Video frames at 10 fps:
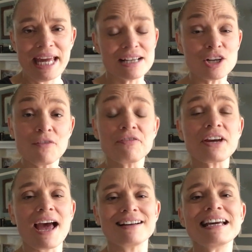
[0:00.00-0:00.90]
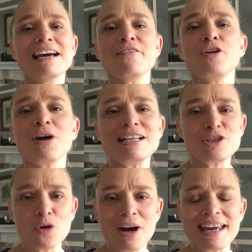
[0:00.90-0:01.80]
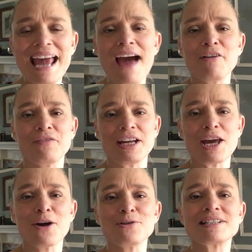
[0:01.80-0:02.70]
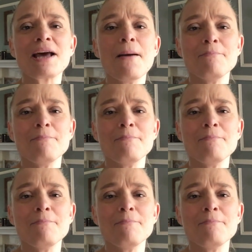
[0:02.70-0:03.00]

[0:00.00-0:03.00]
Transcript: And don't forget, if you're enjoying our videos,